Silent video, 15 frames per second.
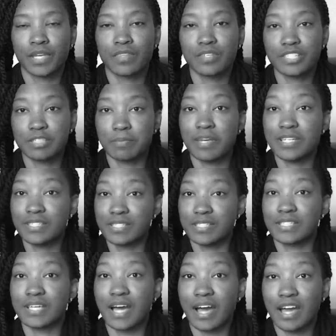the space and
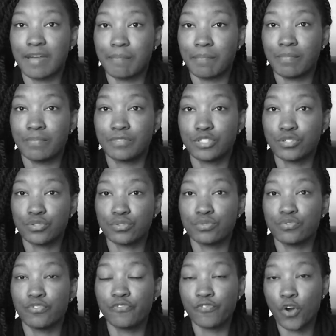time
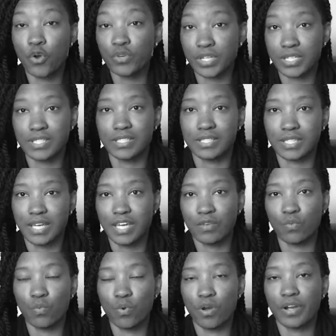to focus and
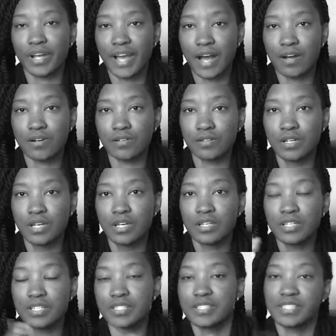work out
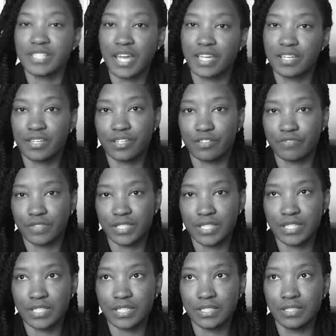
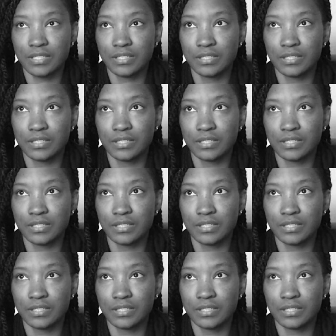consecutively